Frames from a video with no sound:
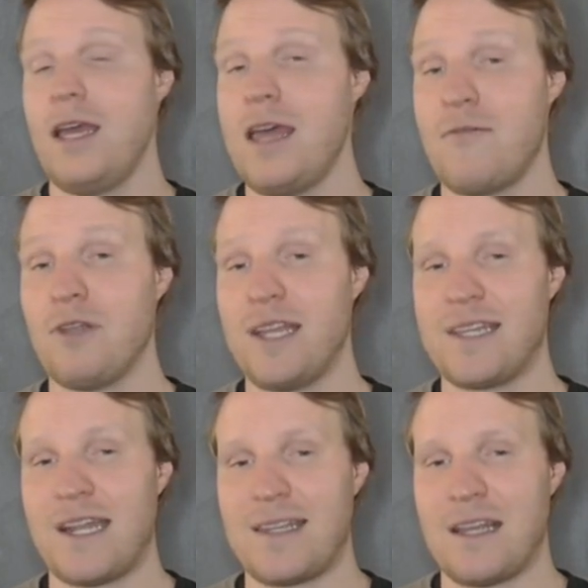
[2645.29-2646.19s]
If Elise
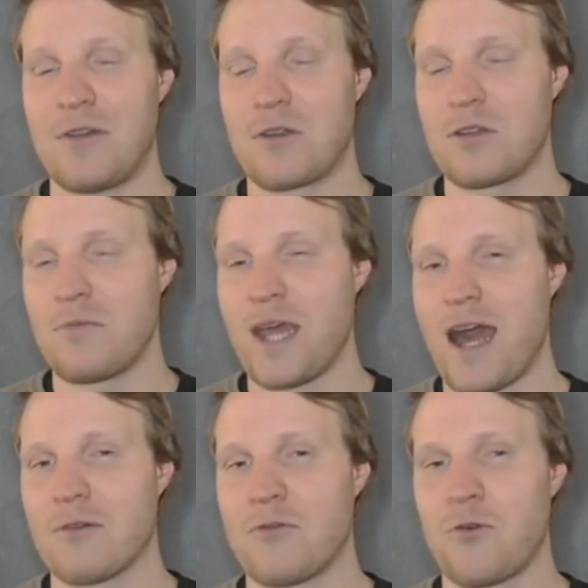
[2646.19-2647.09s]
and Eze look to be
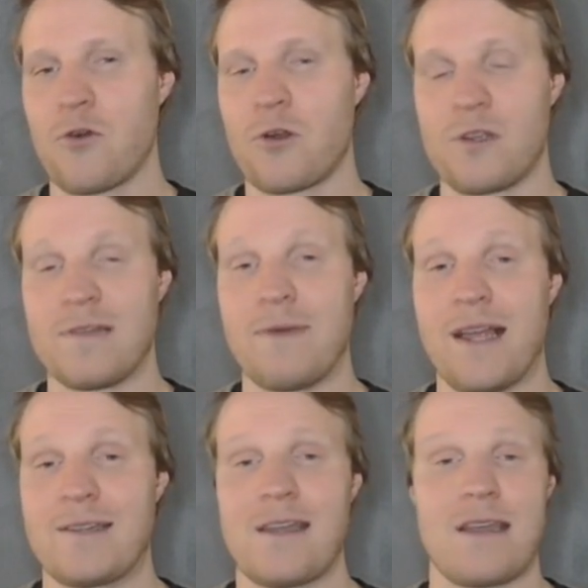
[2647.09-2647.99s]
out for Crystal
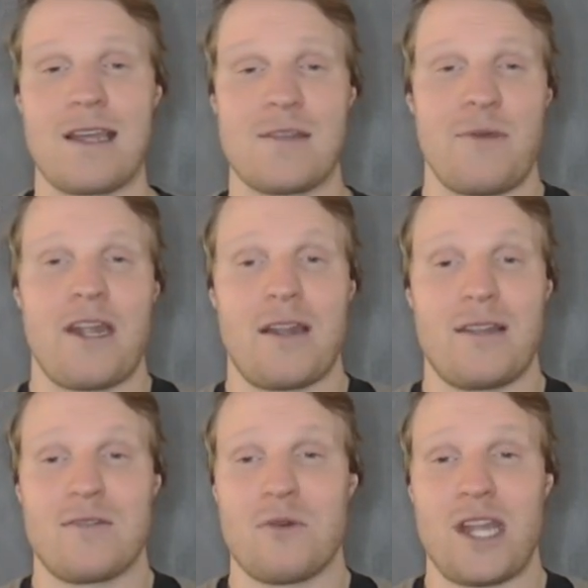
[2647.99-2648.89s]
Palace, I think Estepinian
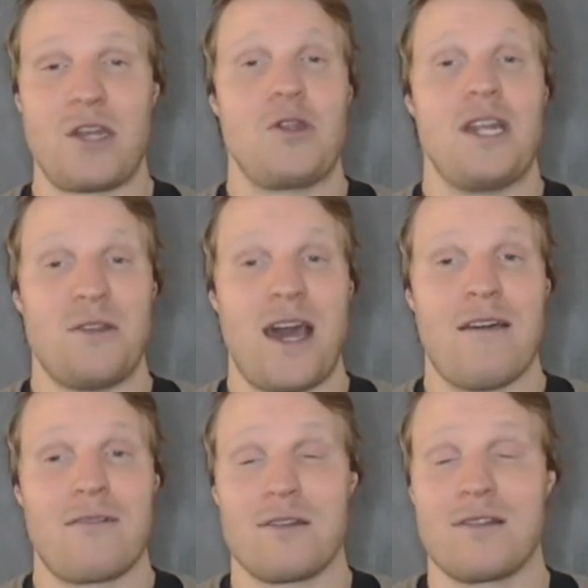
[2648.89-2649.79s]
is the one that you need to
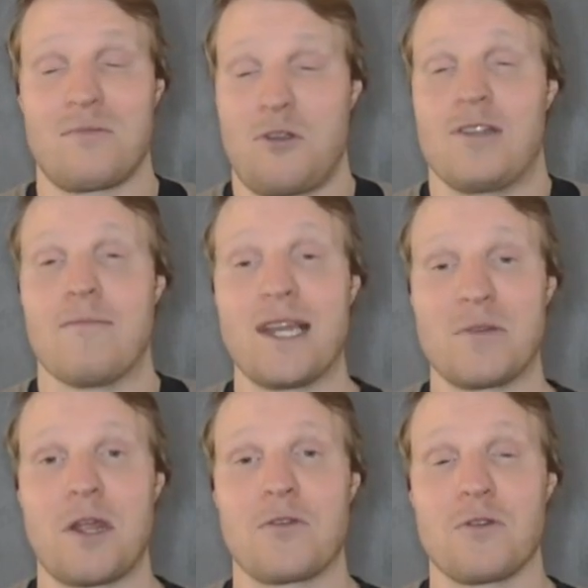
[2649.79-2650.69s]
have, because Crystal Palace
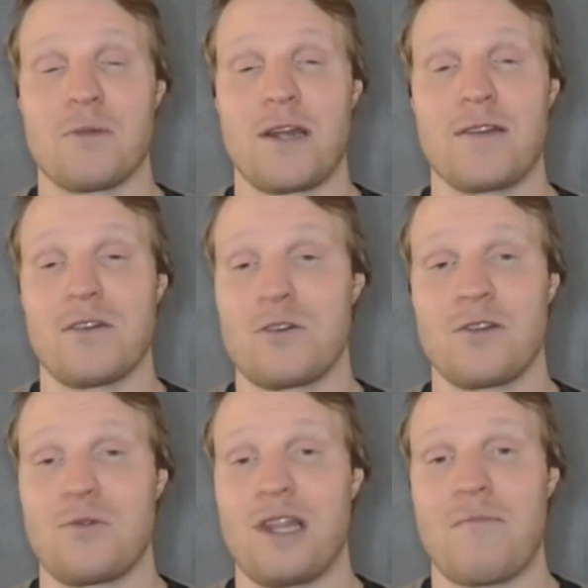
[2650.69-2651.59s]
without those players are
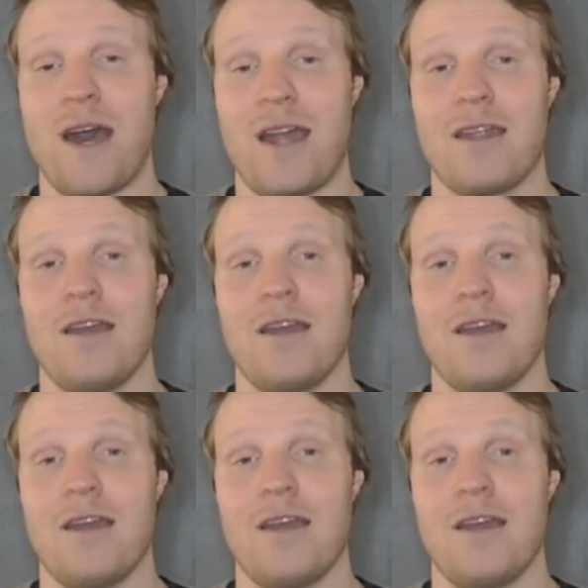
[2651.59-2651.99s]
just really bad.